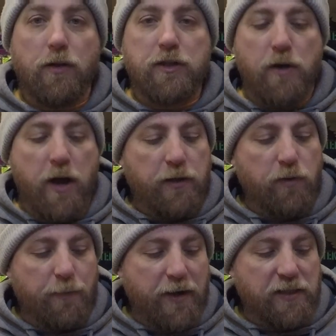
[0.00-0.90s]
this rod is
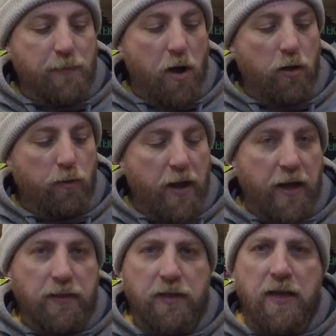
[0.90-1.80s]
one of my smaller
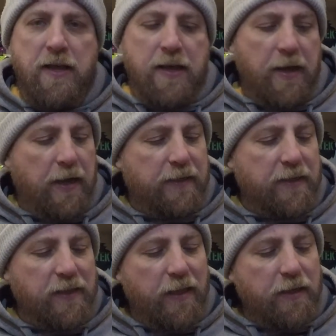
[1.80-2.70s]
rods. It
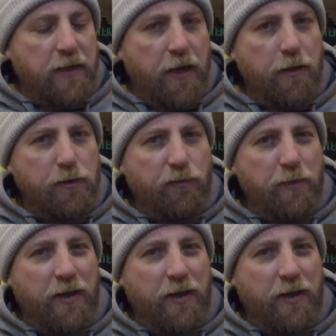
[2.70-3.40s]
doesn't get a ton of use for me.